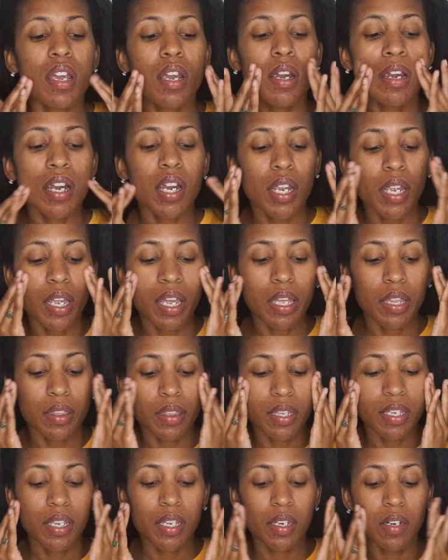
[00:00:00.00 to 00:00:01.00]
Alright,
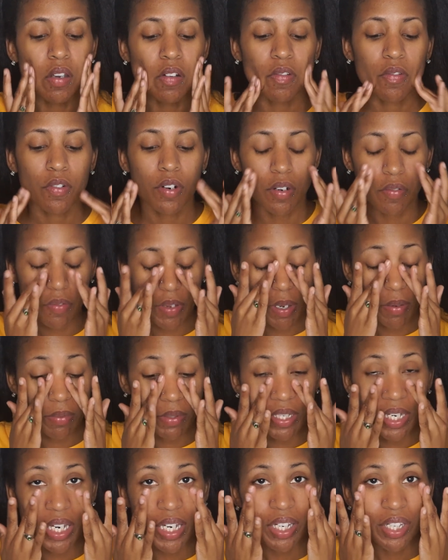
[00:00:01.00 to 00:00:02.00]
and then for
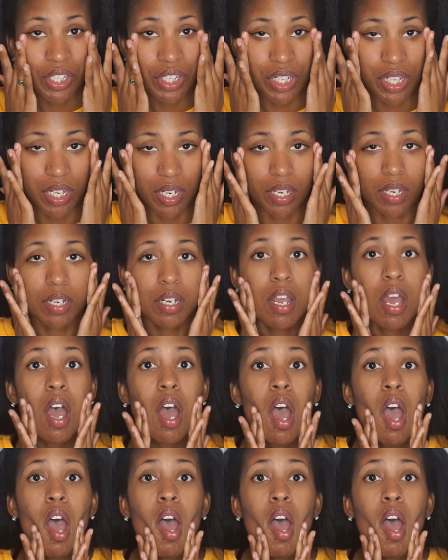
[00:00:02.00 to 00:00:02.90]
foundation,